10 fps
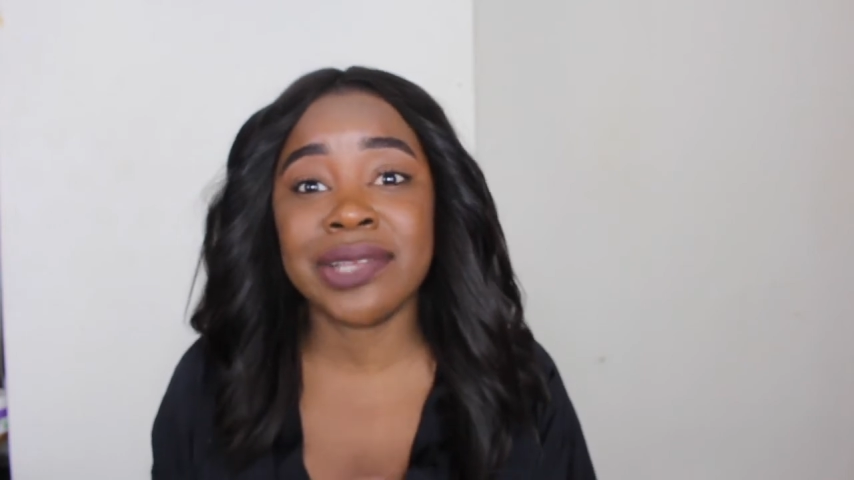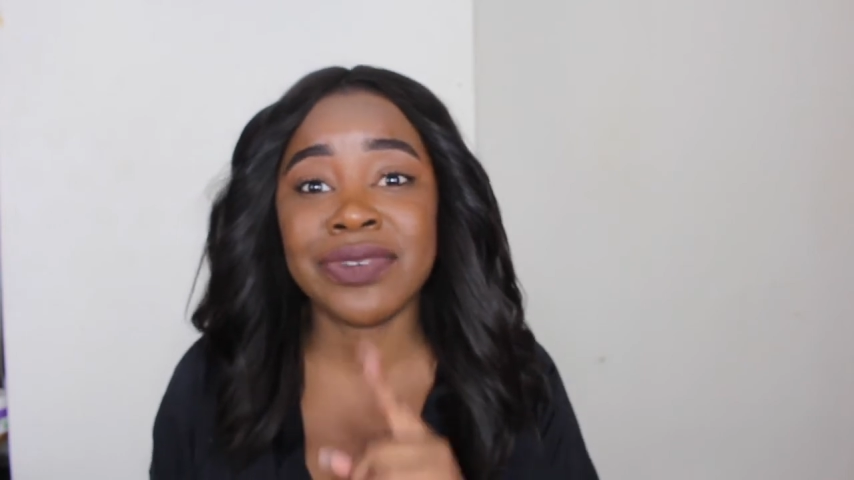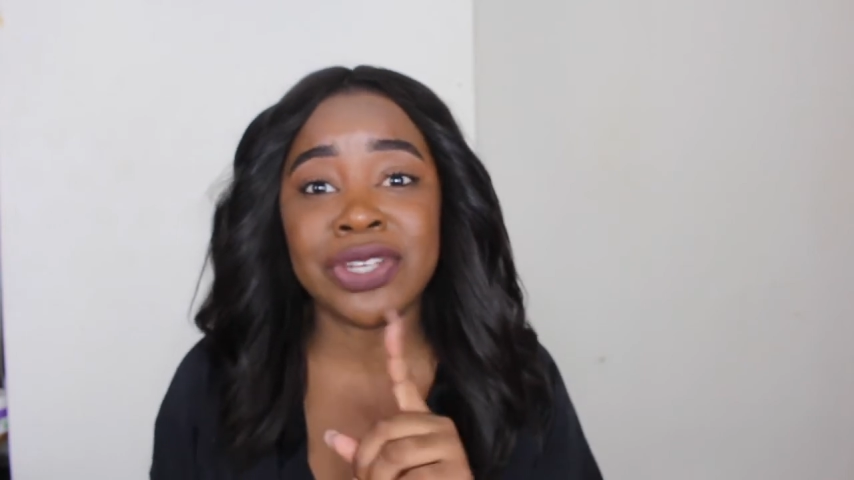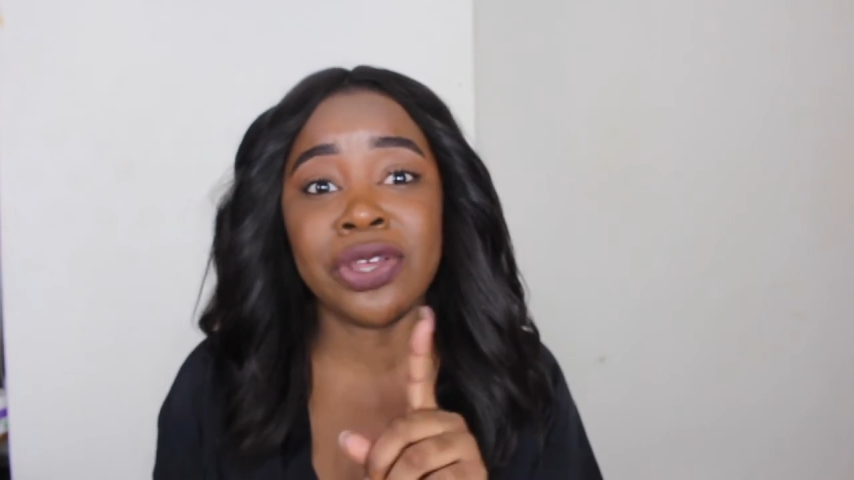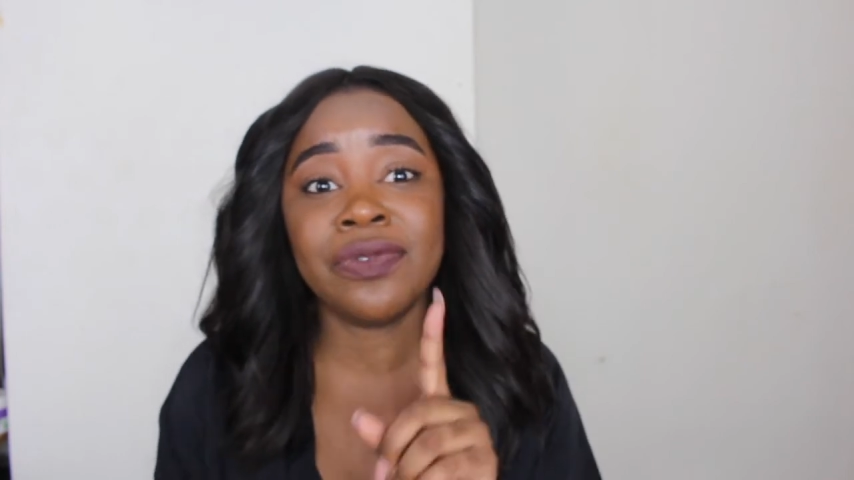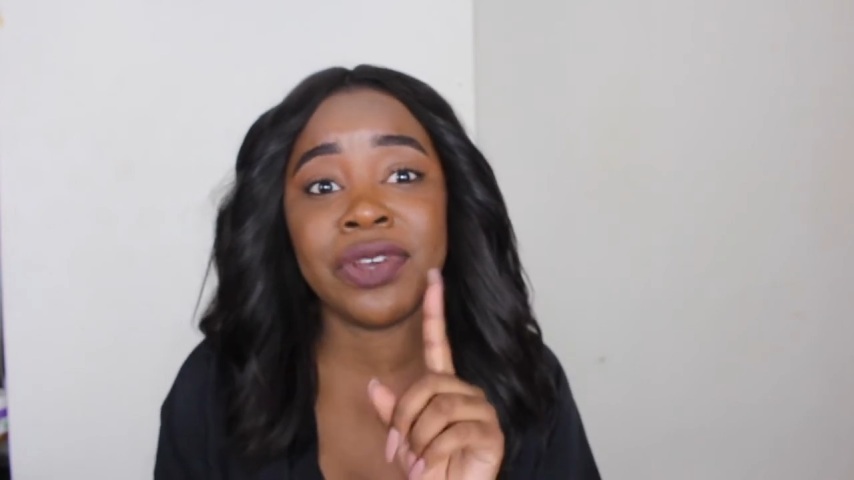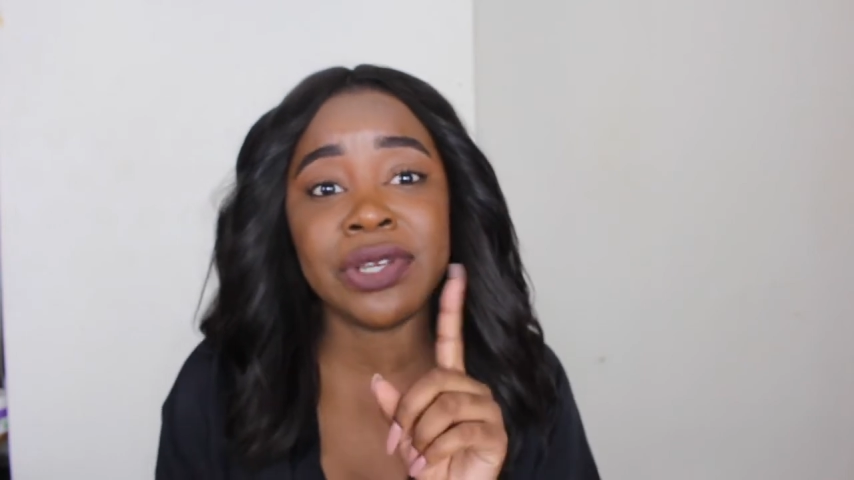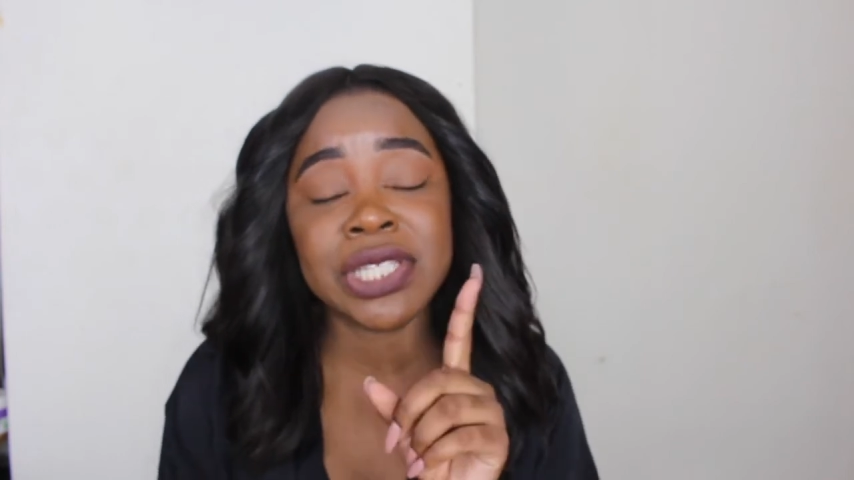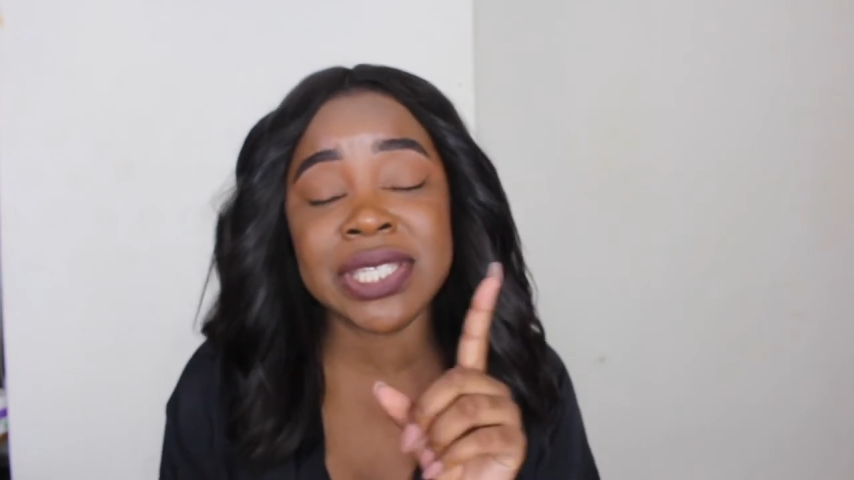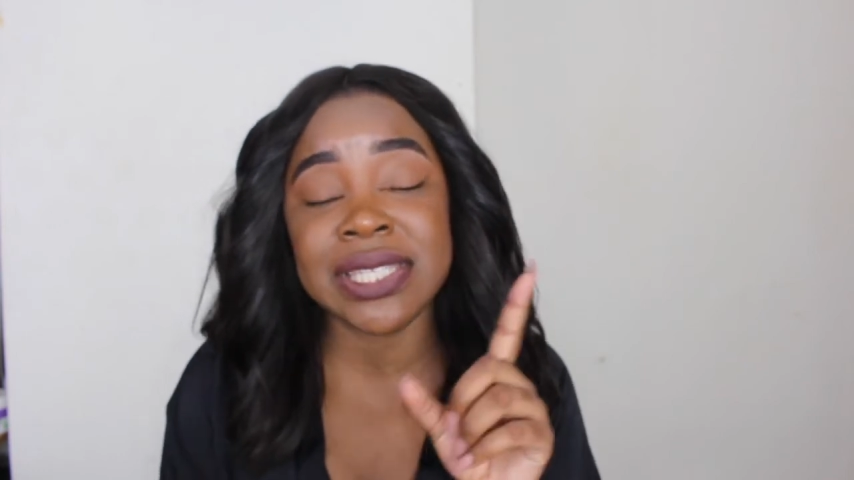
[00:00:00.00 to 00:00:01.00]
I've
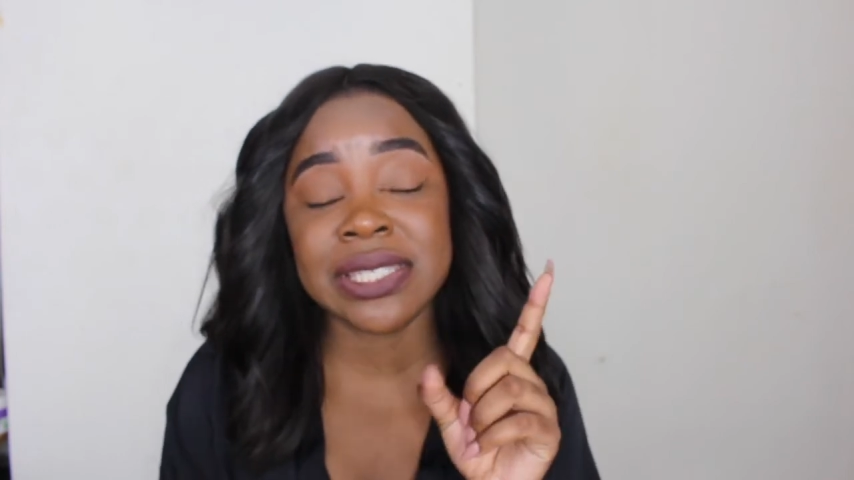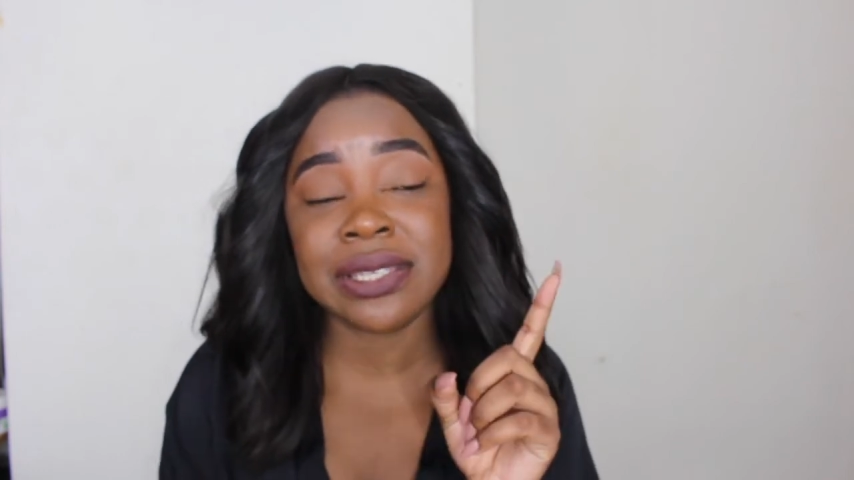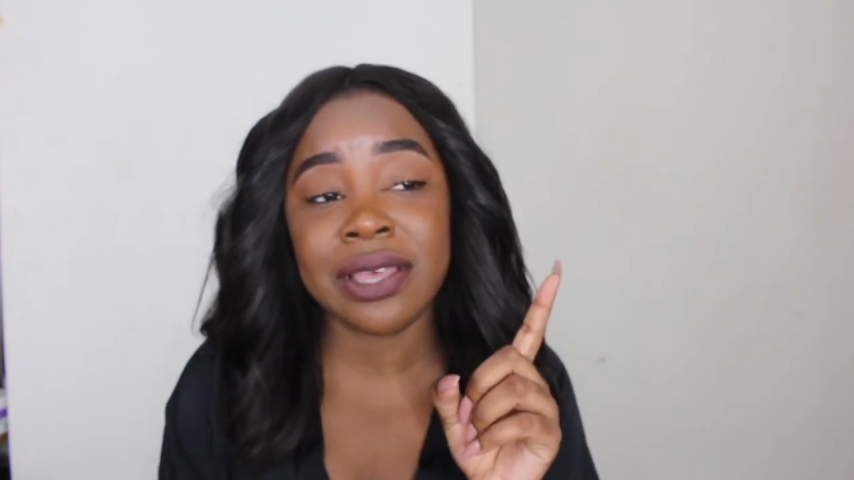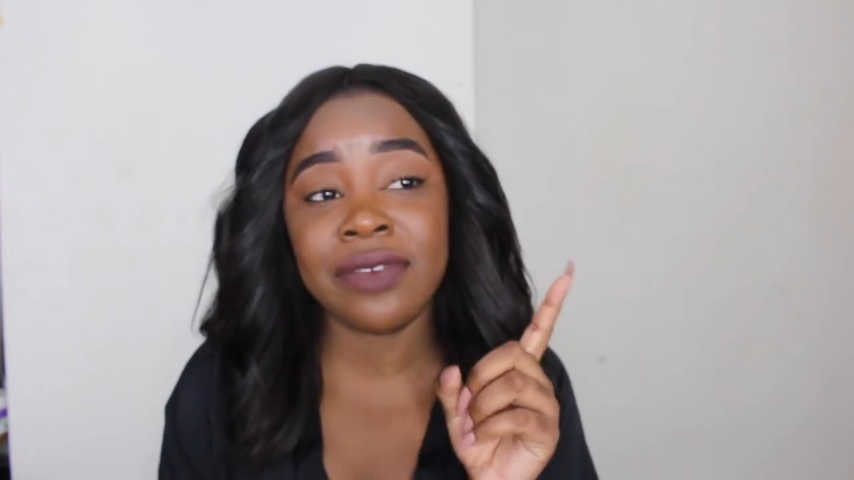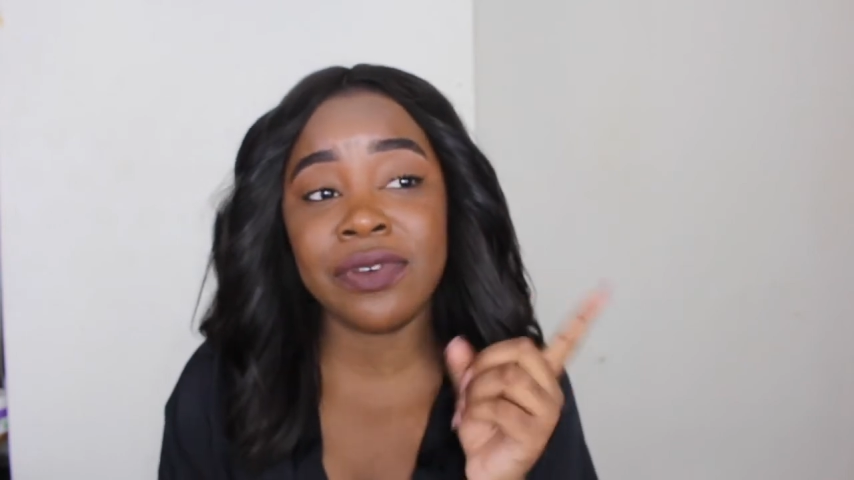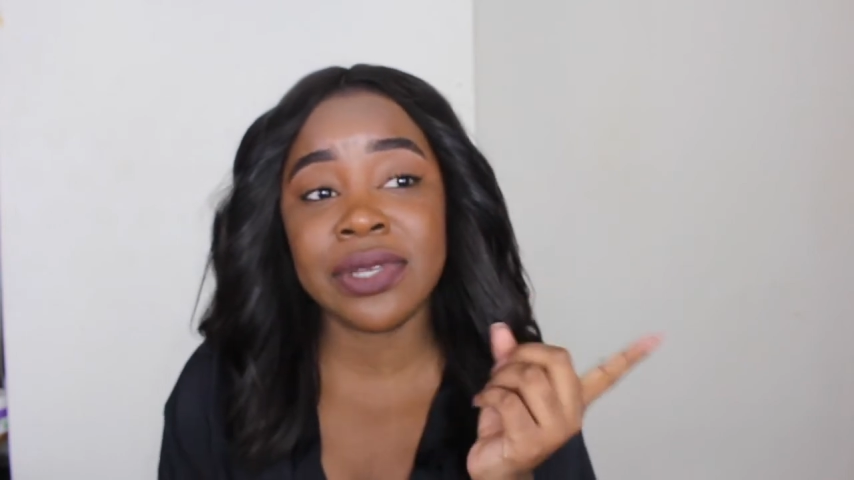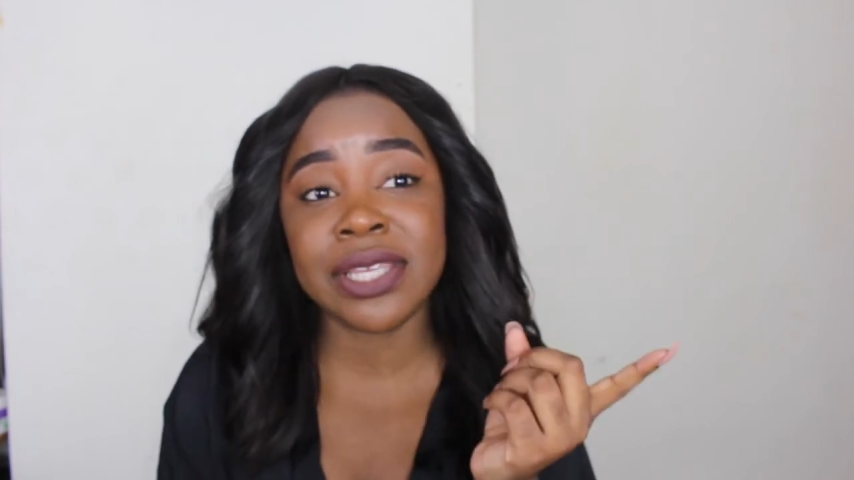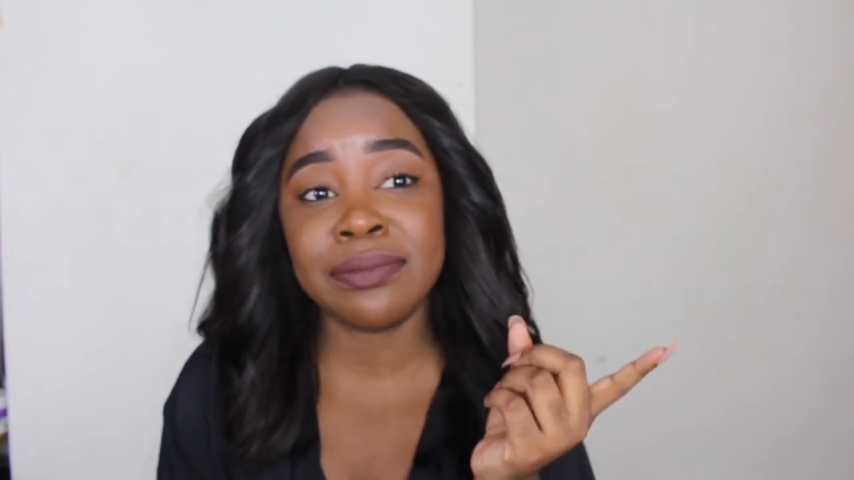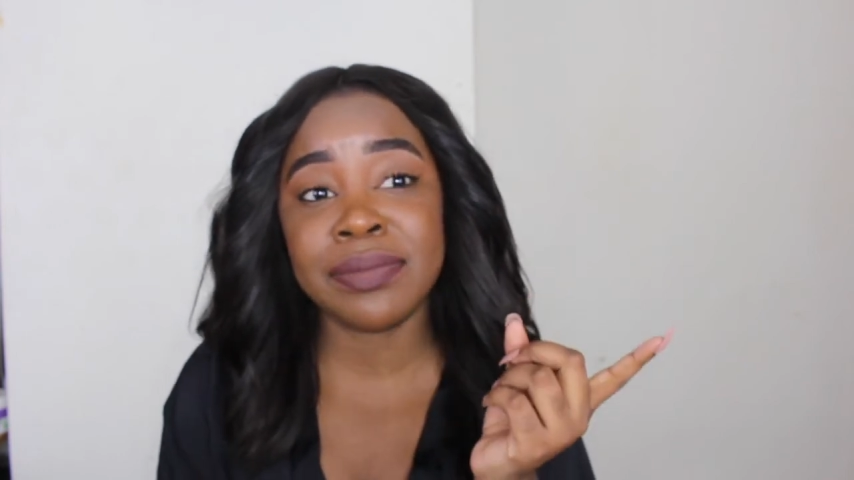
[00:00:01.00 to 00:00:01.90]
only